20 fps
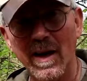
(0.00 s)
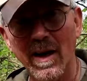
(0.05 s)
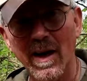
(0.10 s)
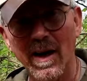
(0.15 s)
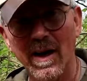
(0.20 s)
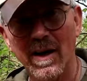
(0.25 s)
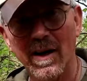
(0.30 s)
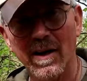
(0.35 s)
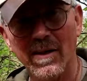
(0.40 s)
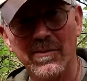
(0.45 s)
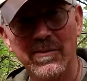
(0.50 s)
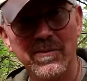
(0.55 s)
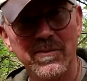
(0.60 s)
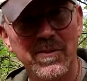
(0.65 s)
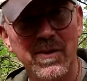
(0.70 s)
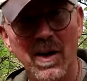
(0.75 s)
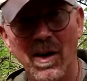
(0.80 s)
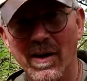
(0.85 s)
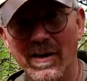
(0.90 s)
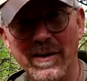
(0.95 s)

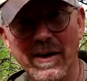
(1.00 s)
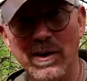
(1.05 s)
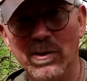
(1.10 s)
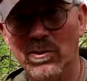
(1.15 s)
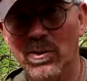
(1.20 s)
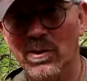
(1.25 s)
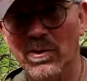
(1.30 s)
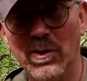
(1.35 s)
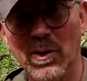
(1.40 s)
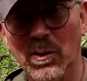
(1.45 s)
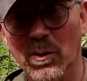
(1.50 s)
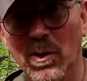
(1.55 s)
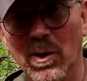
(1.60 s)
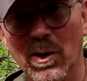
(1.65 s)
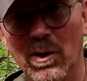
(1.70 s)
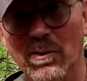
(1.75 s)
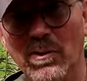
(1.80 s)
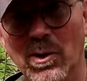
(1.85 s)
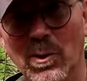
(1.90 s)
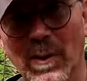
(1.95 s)
that I did a review on
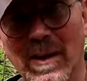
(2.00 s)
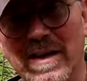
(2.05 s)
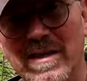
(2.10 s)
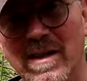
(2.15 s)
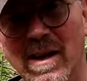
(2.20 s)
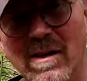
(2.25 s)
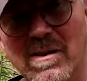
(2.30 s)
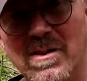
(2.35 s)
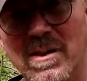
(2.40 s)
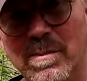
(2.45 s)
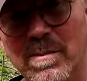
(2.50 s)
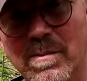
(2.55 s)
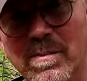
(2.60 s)
a few weeks ago. So